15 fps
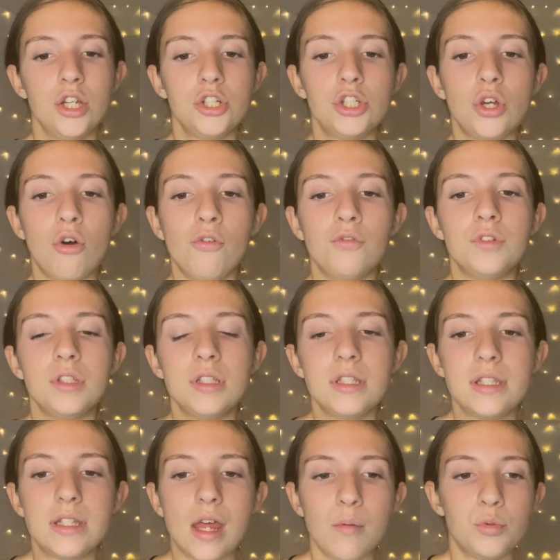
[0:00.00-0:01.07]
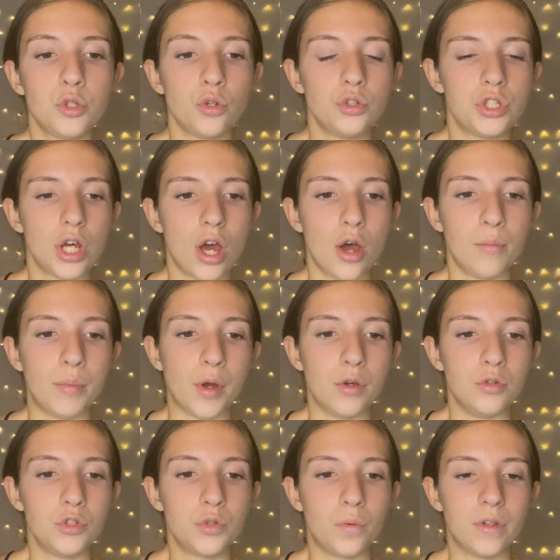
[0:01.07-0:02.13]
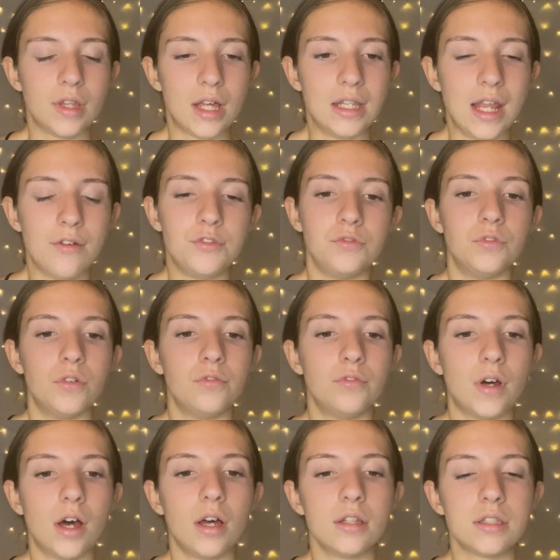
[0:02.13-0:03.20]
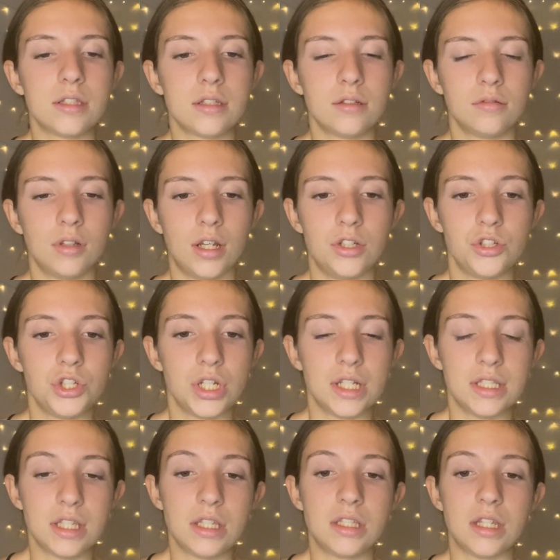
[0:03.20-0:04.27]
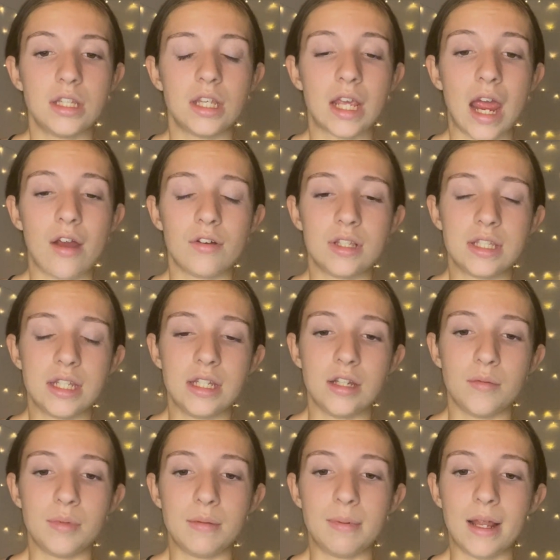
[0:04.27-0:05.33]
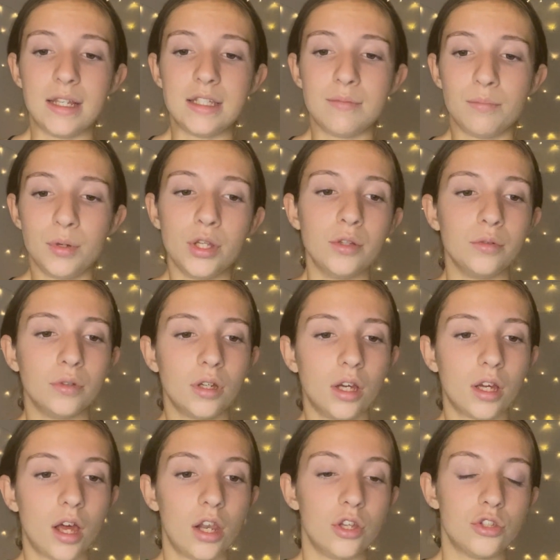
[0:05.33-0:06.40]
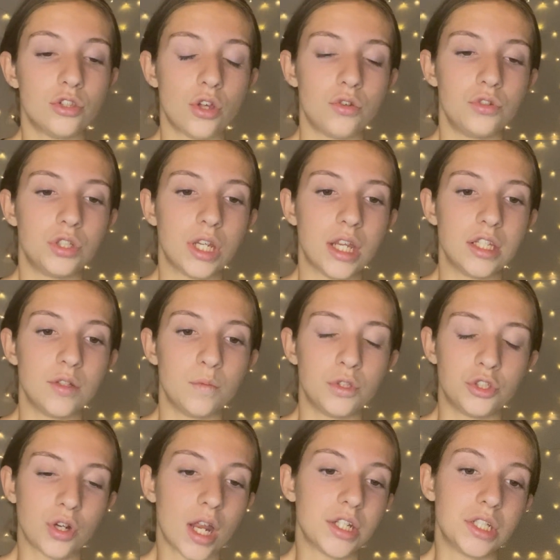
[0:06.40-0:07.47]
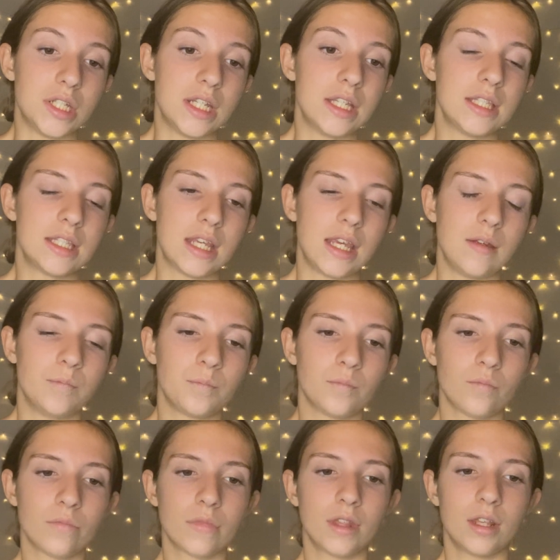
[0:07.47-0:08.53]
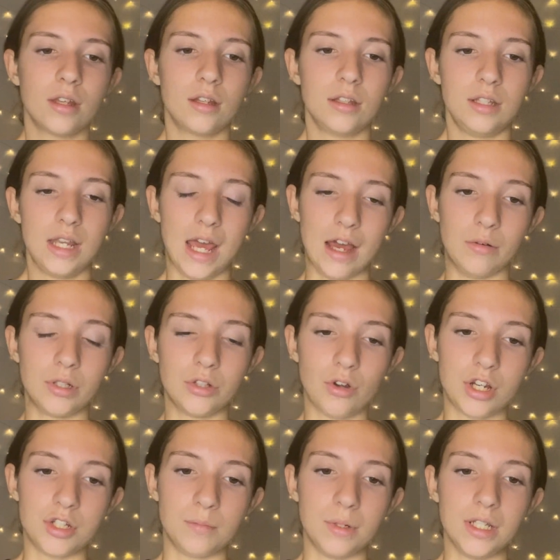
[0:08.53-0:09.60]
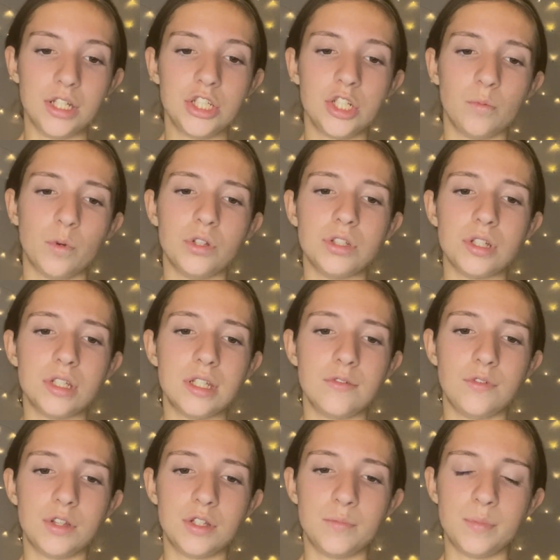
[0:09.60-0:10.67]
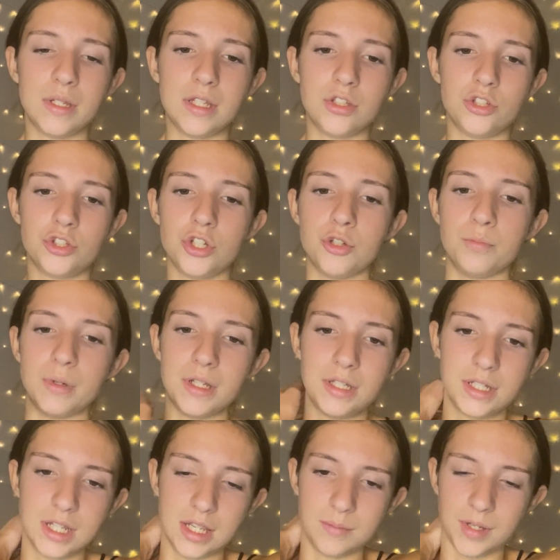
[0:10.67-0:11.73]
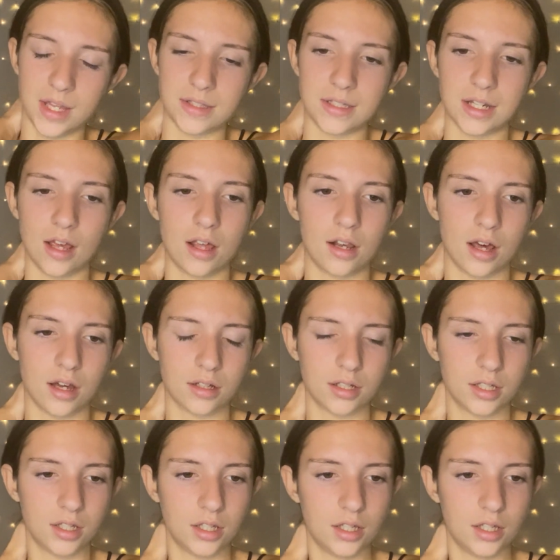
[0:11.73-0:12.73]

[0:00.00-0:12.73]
She often stepped onto her boat with her left foot first, and she insisted that Carrasina be painted blue, a colour associated with tragedy at sea. Now, incredibly, she wondered if it had been stupid to keep testing her luck.